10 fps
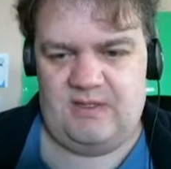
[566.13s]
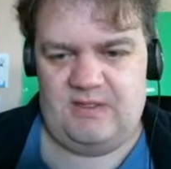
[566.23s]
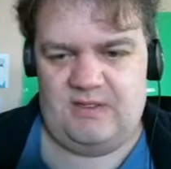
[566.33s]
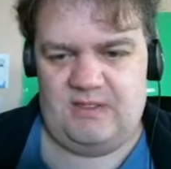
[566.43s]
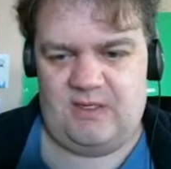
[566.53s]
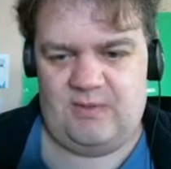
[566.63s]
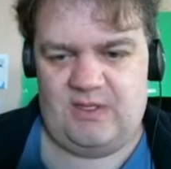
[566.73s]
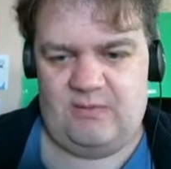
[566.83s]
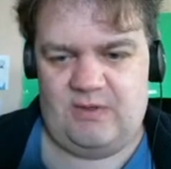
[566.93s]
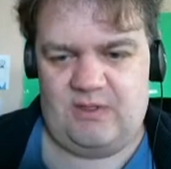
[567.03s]
This is going to be
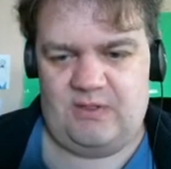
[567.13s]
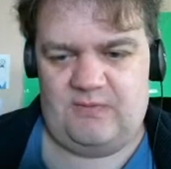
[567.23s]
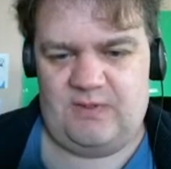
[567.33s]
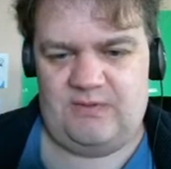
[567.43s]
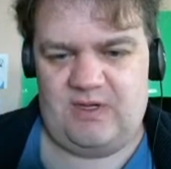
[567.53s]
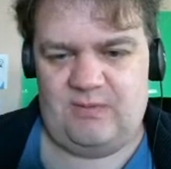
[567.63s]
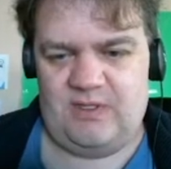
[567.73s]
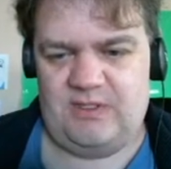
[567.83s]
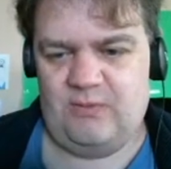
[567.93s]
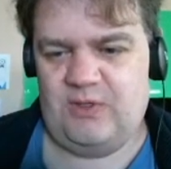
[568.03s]
another one of those frustrating
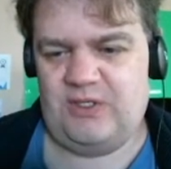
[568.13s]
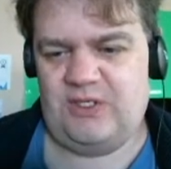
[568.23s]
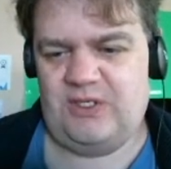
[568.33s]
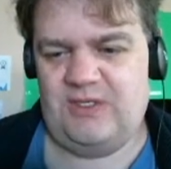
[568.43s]
bits to watch.